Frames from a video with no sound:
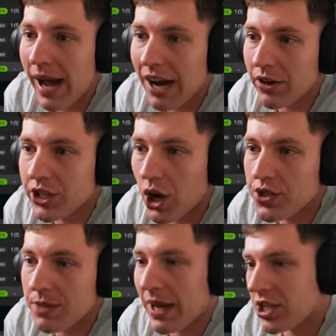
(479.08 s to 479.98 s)
to Mara
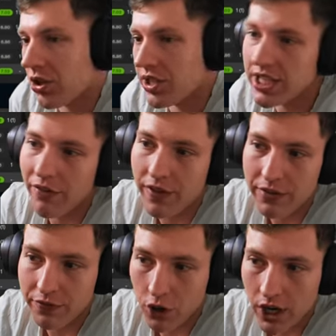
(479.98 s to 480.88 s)
Dozy Bastos as our
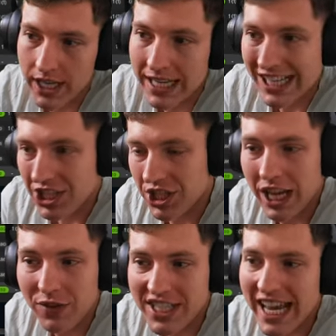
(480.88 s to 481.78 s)
front three.
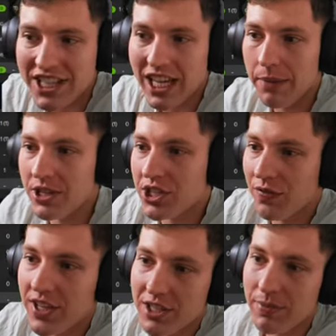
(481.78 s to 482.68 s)
Stephens has to come as
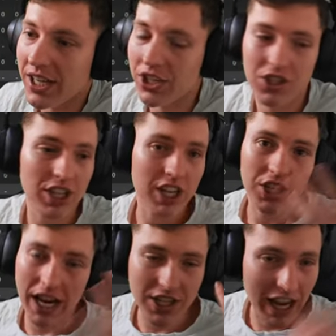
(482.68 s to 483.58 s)
defensive mid because
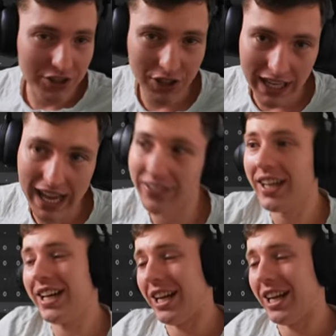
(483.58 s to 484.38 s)
Shea Charles still out.